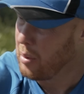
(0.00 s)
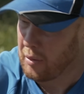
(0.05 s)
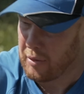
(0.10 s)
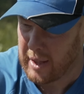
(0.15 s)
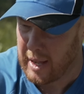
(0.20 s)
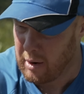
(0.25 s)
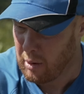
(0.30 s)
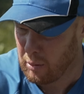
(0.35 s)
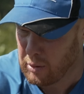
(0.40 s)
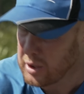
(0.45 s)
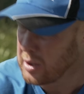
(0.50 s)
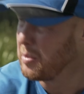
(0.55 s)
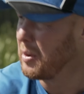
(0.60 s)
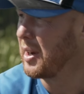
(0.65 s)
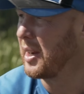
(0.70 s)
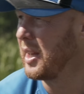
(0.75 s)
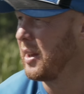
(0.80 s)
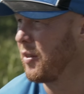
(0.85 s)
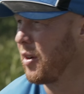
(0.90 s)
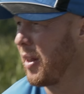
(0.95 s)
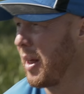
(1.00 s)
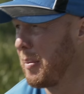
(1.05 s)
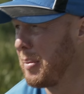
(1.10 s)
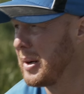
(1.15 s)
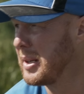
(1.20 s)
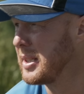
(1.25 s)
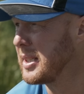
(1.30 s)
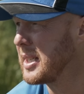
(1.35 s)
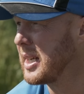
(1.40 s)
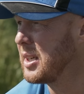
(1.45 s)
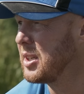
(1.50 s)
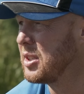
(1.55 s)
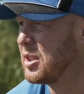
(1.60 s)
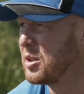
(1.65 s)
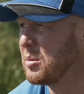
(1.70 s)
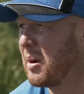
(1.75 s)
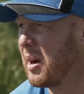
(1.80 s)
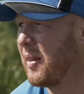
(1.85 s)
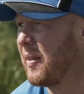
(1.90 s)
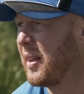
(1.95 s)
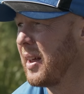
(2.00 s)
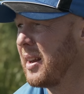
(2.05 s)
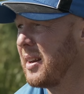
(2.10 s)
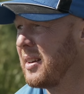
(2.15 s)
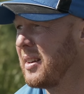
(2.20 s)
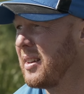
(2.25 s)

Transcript: but then ultimately you've got that presentation as well at the end.